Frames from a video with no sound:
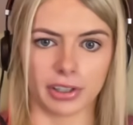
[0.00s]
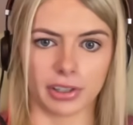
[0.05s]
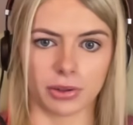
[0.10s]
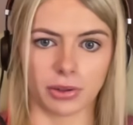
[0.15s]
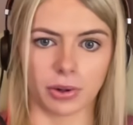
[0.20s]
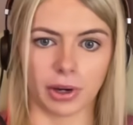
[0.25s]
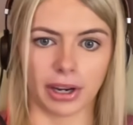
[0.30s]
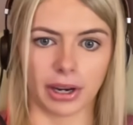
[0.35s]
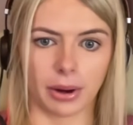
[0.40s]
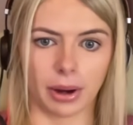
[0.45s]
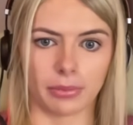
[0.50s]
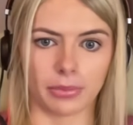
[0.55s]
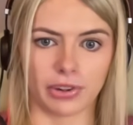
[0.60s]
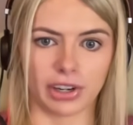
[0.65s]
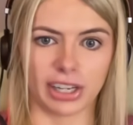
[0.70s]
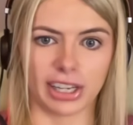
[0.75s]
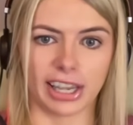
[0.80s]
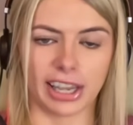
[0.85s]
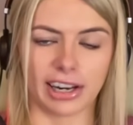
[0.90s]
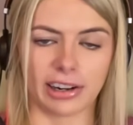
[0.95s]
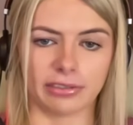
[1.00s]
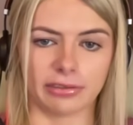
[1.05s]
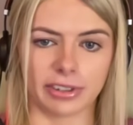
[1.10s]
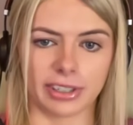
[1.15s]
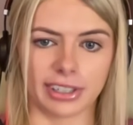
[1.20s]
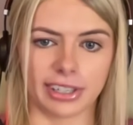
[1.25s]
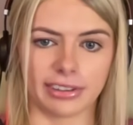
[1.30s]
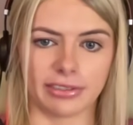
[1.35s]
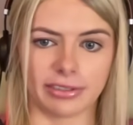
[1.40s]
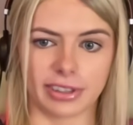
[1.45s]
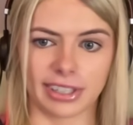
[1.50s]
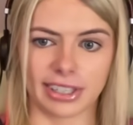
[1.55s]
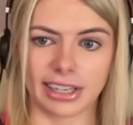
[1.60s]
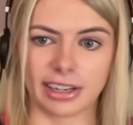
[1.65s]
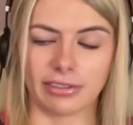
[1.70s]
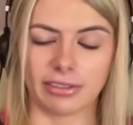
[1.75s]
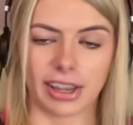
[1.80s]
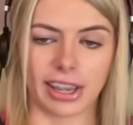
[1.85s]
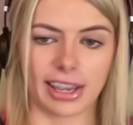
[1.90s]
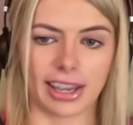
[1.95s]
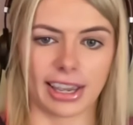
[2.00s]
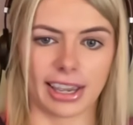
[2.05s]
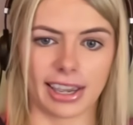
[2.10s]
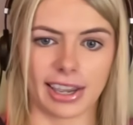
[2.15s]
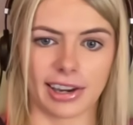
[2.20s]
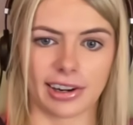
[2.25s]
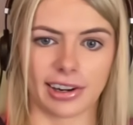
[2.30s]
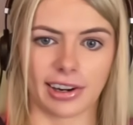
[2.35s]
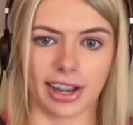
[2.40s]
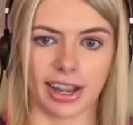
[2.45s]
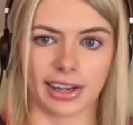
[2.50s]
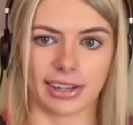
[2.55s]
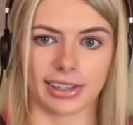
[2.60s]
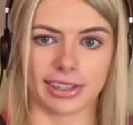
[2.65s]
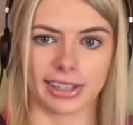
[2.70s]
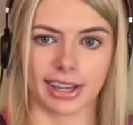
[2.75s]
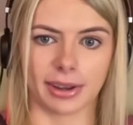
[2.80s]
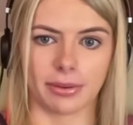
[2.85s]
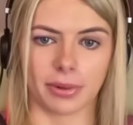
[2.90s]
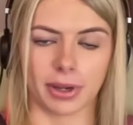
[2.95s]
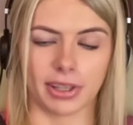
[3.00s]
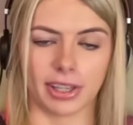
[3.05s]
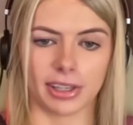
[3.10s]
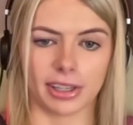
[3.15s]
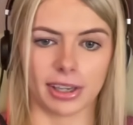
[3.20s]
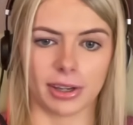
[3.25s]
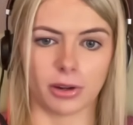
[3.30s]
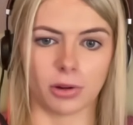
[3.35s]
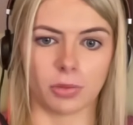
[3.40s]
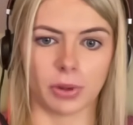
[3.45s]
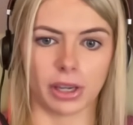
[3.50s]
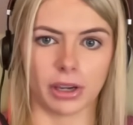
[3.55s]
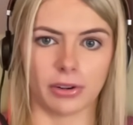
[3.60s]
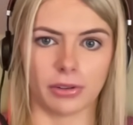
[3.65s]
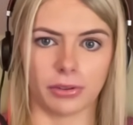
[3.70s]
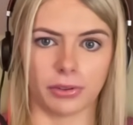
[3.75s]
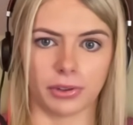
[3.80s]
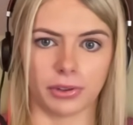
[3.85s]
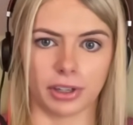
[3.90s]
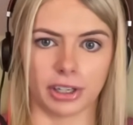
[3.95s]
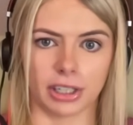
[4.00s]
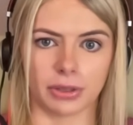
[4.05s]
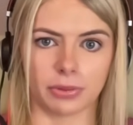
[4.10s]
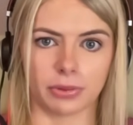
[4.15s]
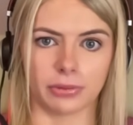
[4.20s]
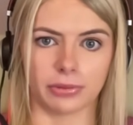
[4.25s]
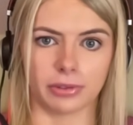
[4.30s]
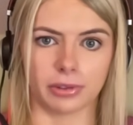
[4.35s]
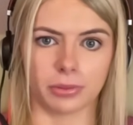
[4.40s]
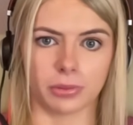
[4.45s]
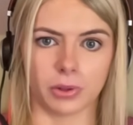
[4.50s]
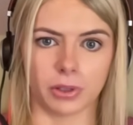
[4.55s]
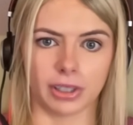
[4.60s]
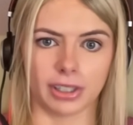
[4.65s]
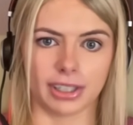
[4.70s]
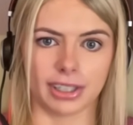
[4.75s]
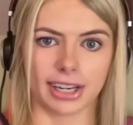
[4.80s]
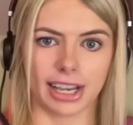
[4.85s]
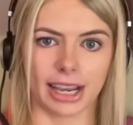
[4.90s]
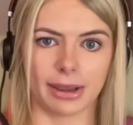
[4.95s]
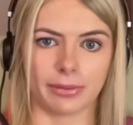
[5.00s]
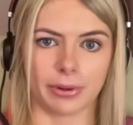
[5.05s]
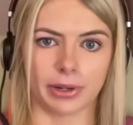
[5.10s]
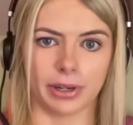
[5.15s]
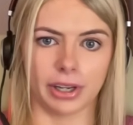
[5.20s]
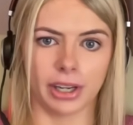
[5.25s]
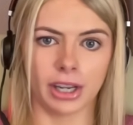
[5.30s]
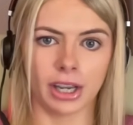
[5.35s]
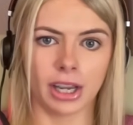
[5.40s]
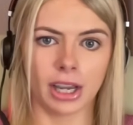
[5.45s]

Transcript: So I'm really keen on Facile Vega here, and I think he could be another nice one for the Mullen stable.